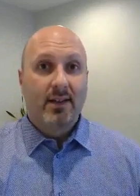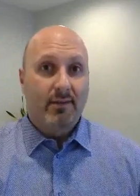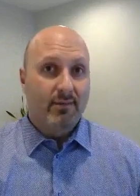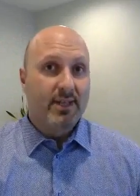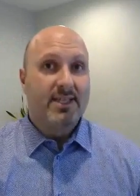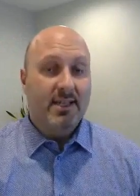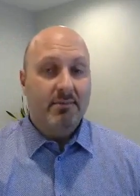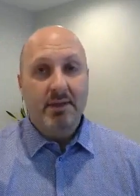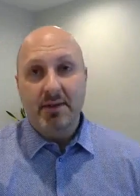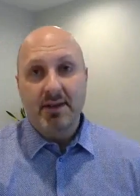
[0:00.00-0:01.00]
the reason
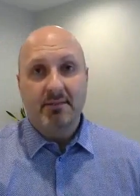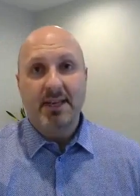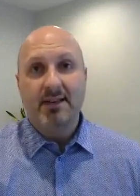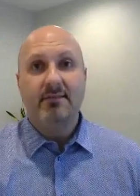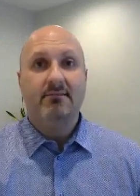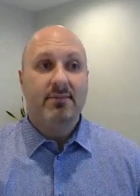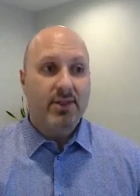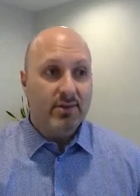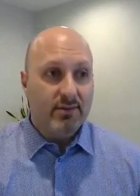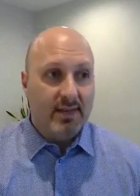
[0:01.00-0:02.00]
that people come in
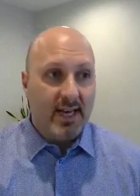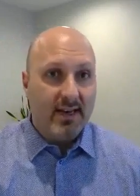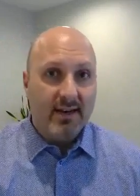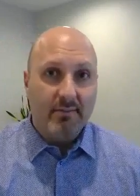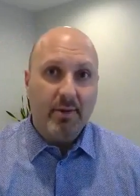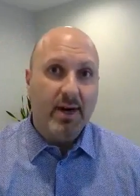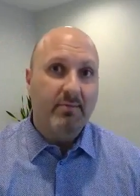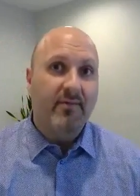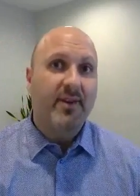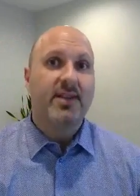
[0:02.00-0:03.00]
to get a
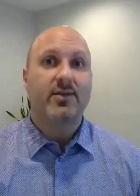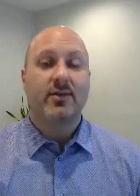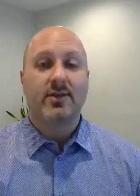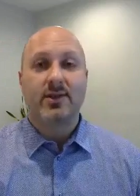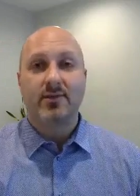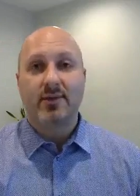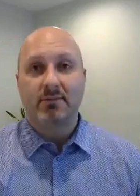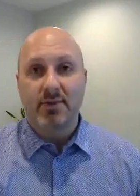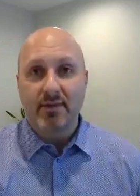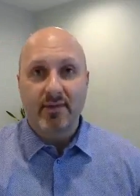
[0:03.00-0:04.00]
problem fixed or to
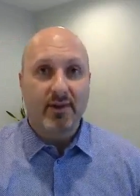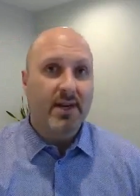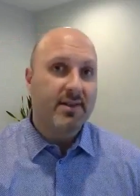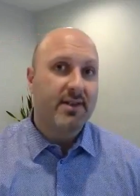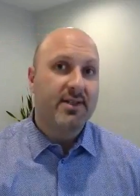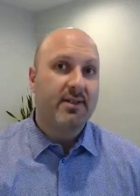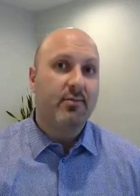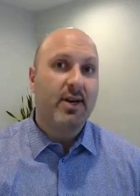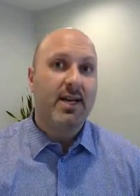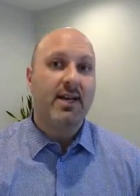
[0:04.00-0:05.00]
improve their health in some
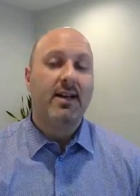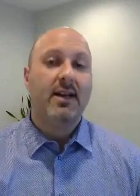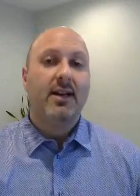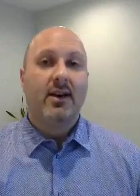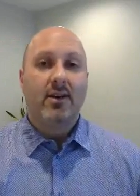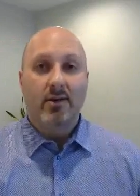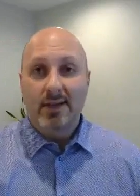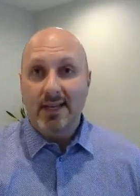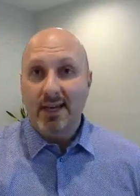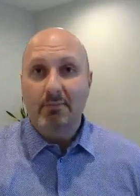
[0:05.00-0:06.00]
way or
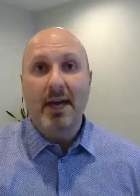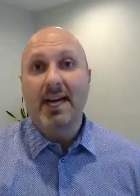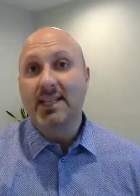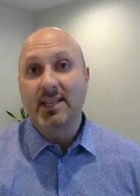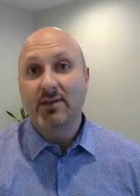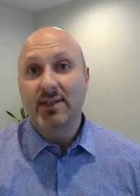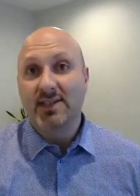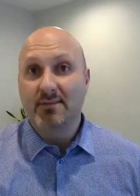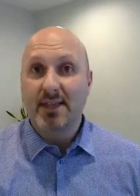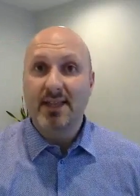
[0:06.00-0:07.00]
to get back to doing
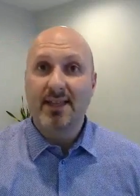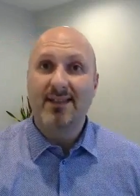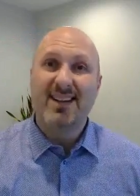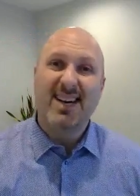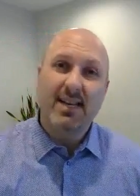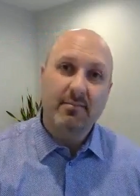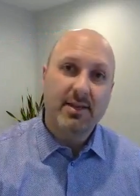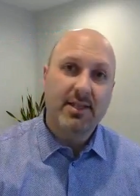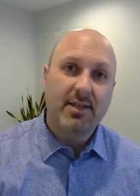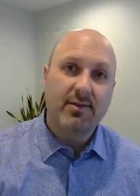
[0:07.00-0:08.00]
something that they're not
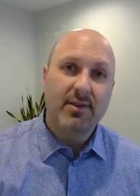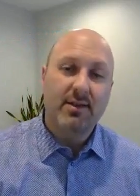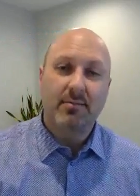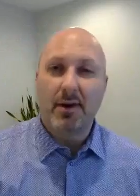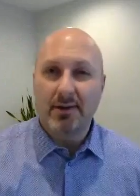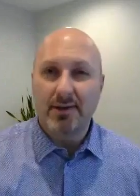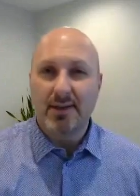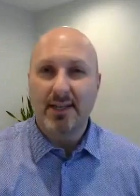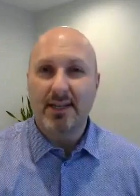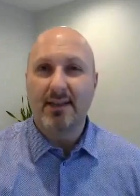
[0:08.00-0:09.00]
able to do either
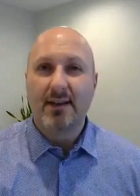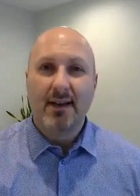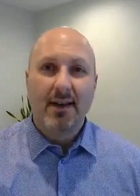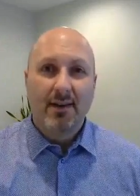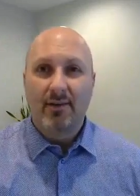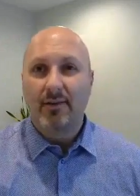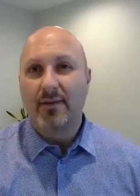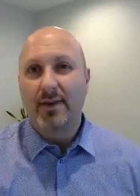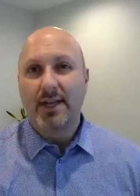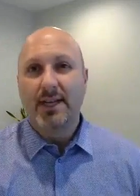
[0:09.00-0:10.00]
partially or
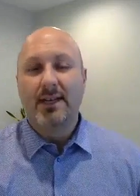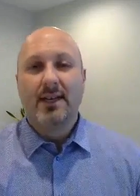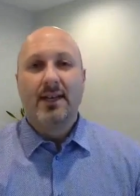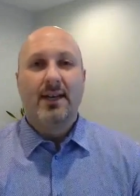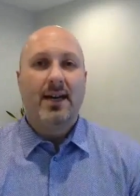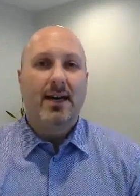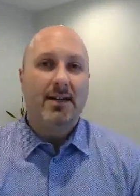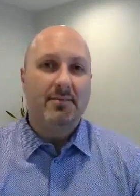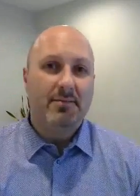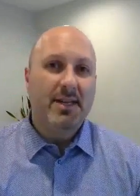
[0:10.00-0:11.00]
fully
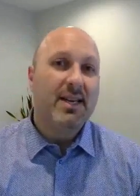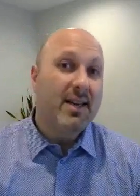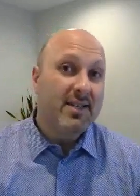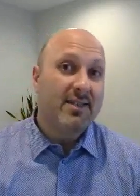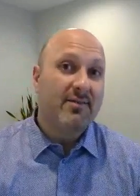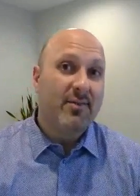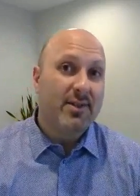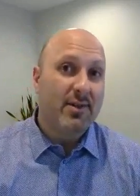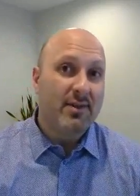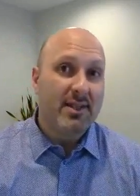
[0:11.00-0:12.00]
because of
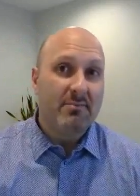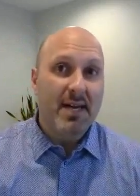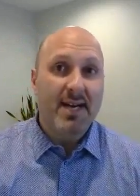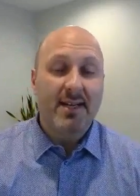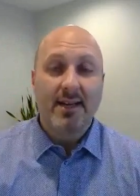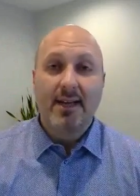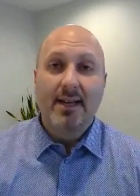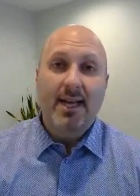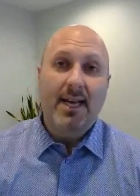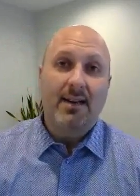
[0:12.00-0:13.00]
what's holding them back.
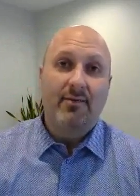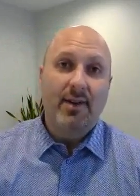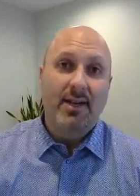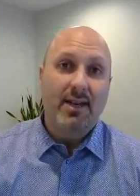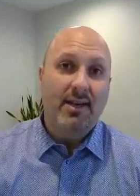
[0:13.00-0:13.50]
And if we can